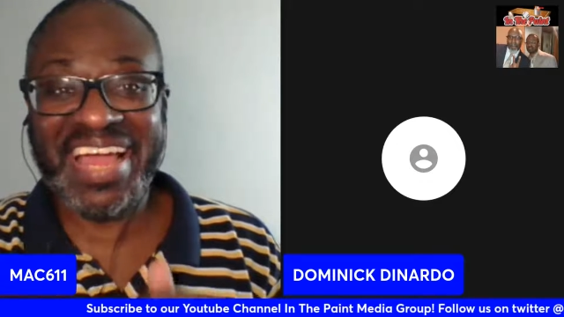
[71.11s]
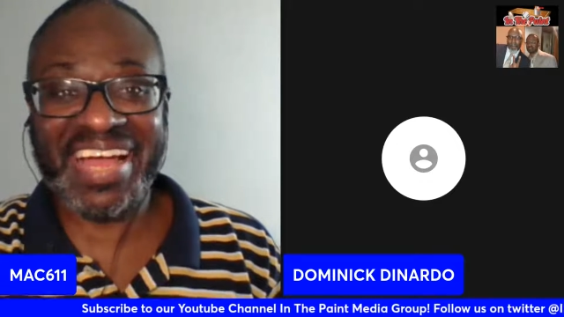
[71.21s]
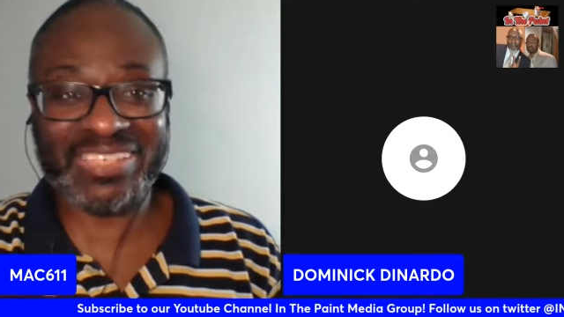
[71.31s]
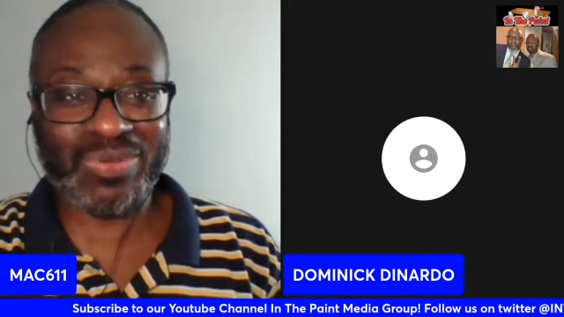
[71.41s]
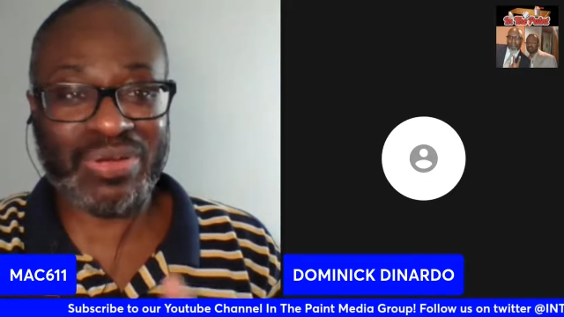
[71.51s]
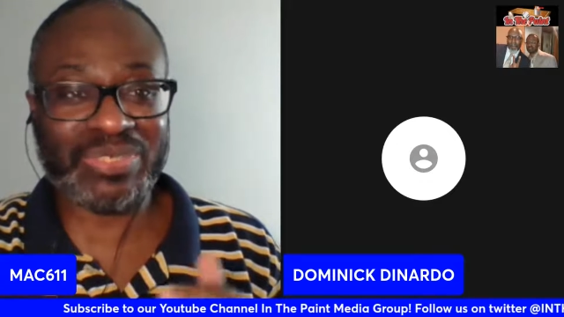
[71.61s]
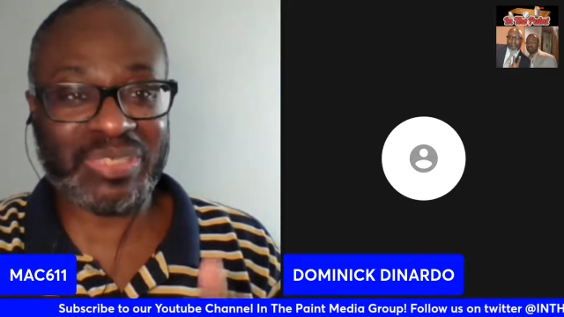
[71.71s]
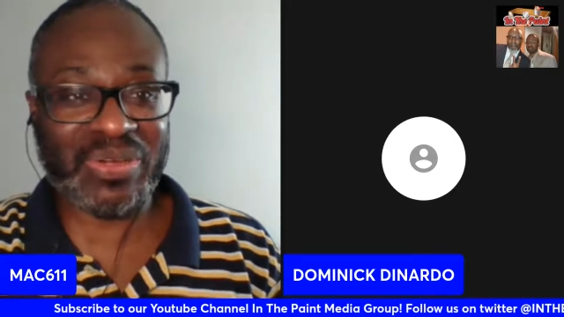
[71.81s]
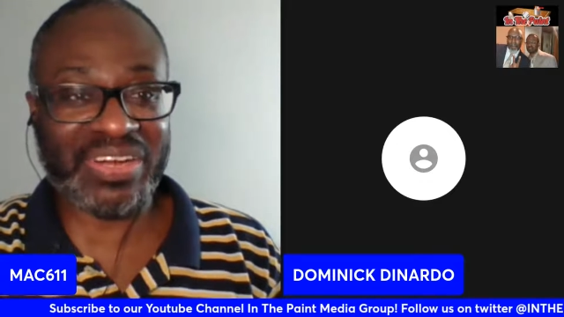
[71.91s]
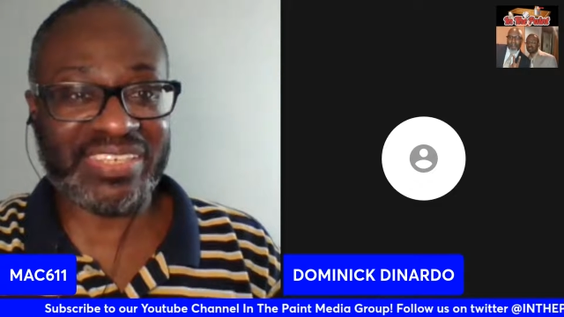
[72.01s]
That's why we
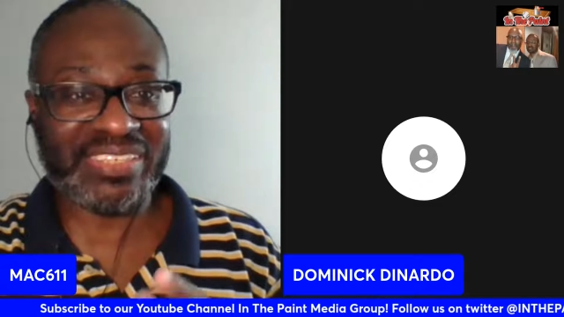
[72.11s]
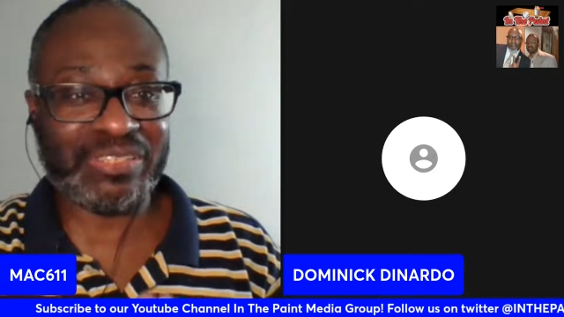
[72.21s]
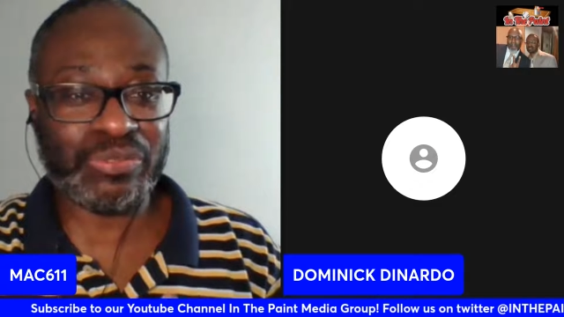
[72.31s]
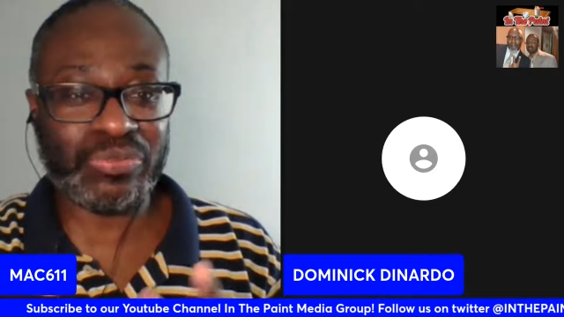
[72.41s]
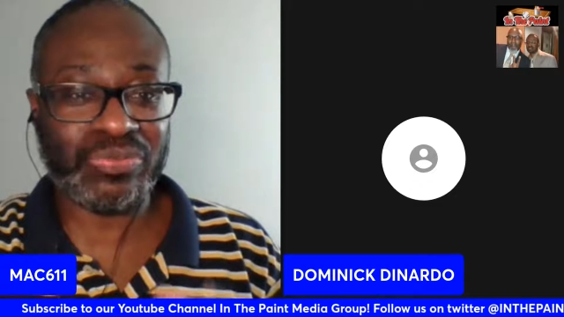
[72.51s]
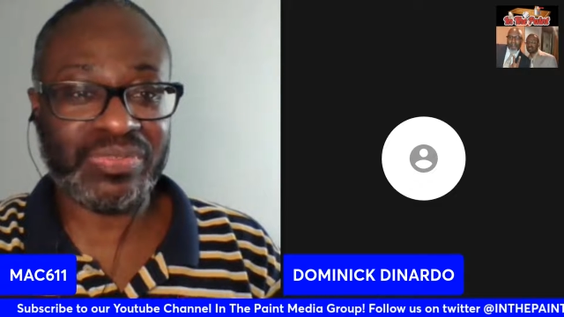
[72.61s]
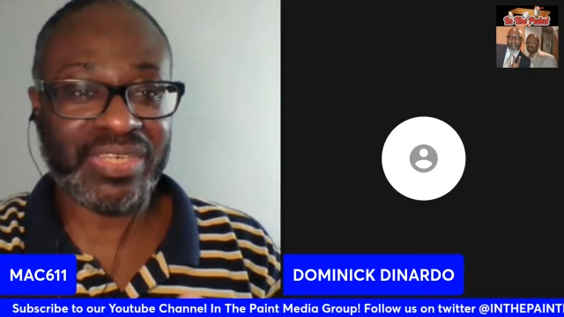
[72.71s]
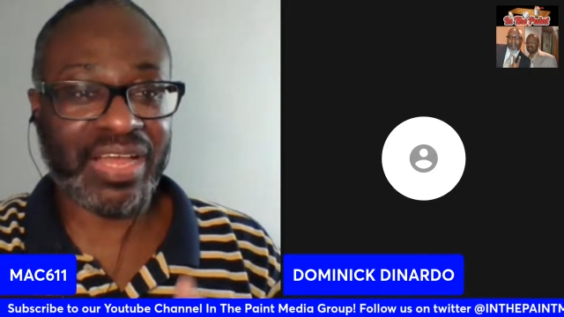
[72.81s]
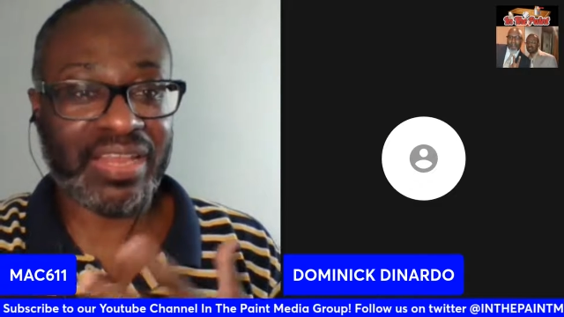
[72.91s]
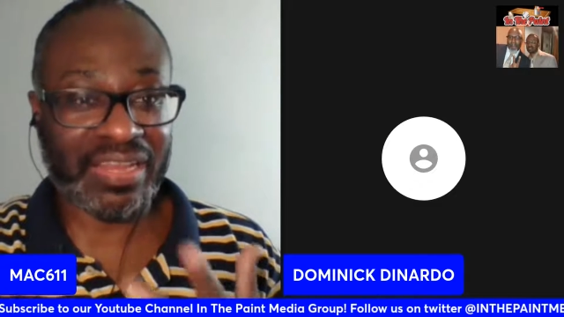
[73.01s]
starting a little
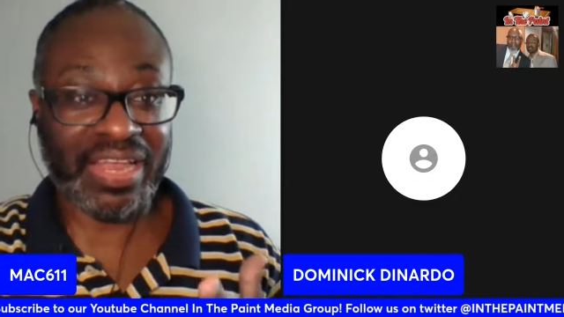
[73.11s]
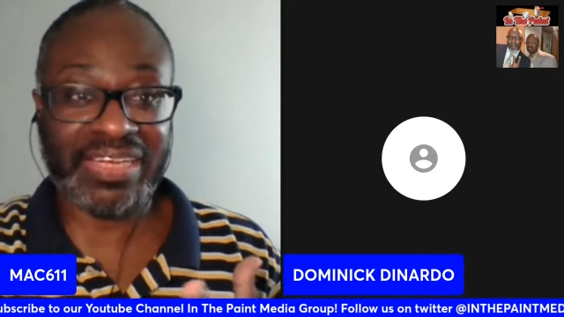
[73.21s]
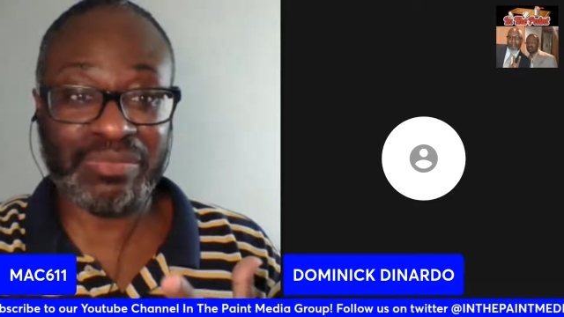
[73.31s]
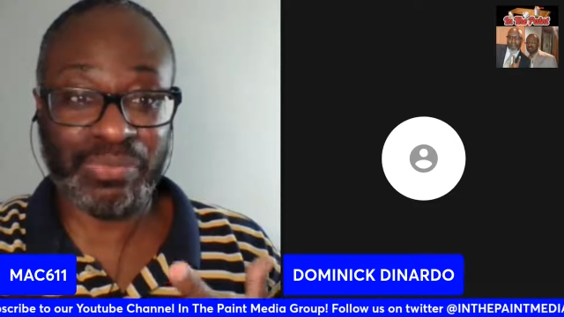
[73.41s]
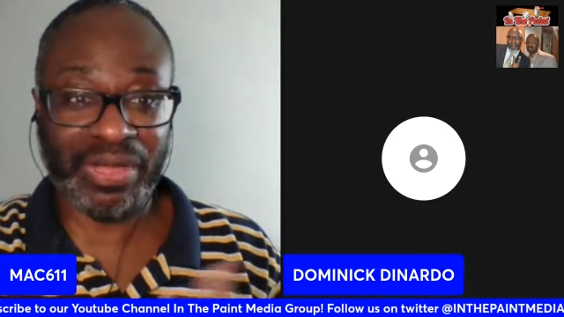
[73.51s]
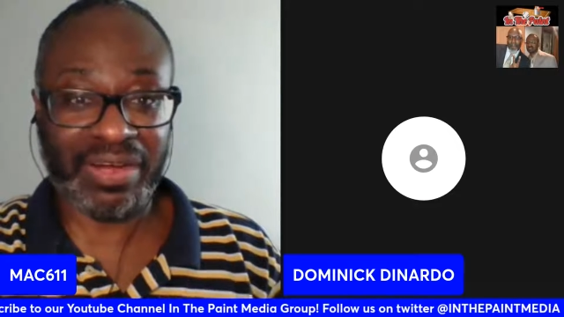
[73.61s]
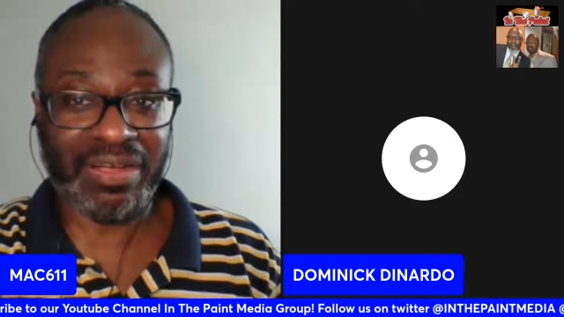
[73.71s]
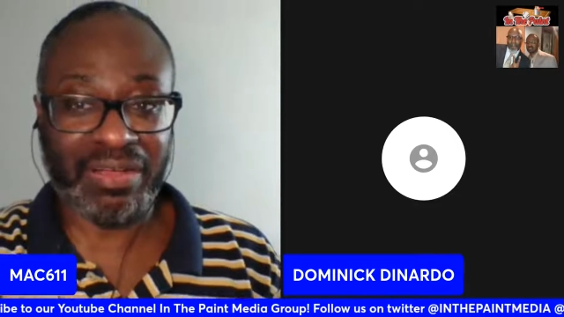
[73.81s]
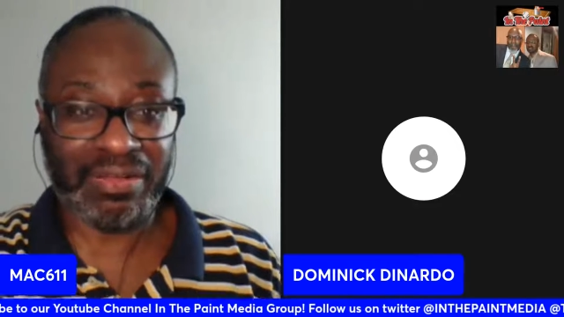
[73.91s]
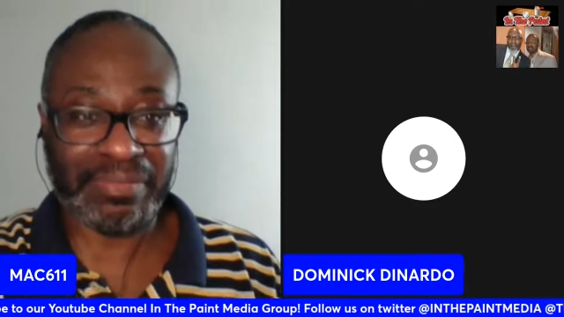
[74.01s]
late, but
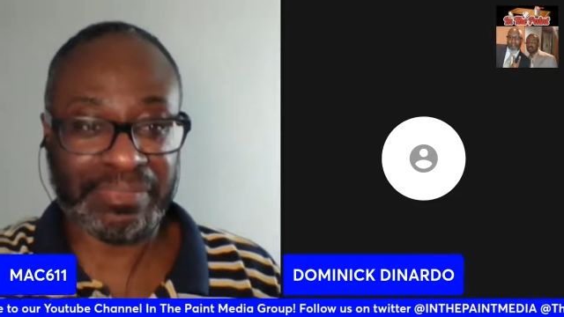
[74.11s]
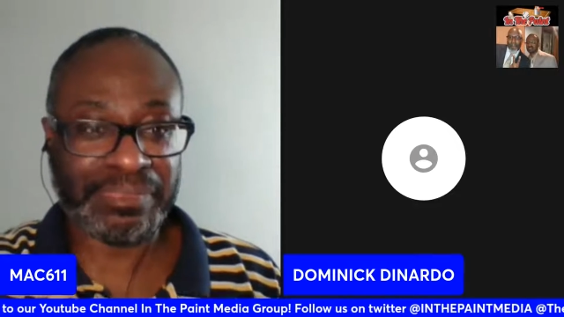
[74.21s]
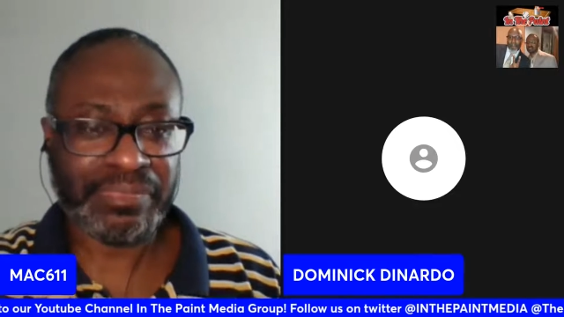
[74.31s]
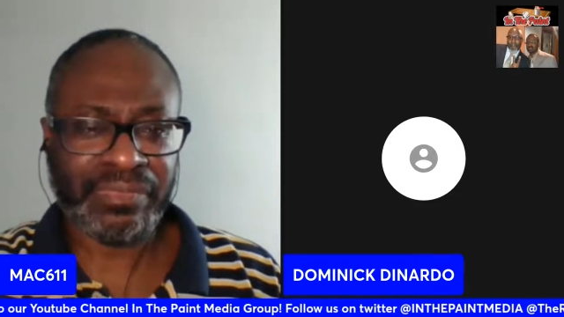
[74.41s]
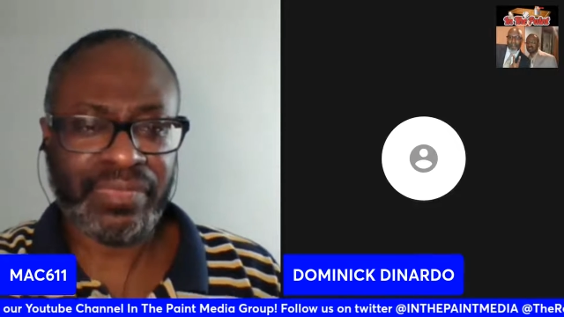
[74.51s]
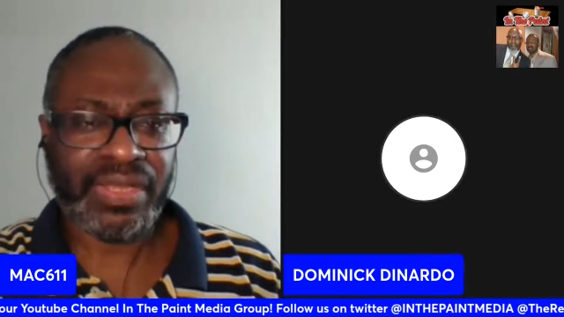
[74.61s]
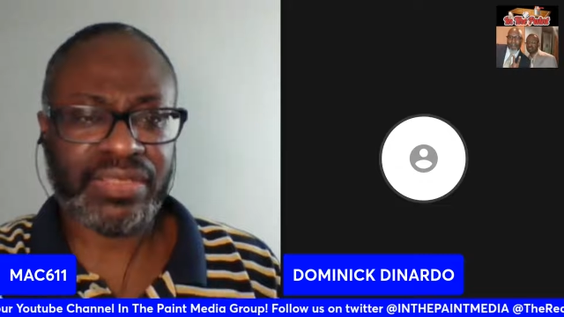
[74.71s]
yeah,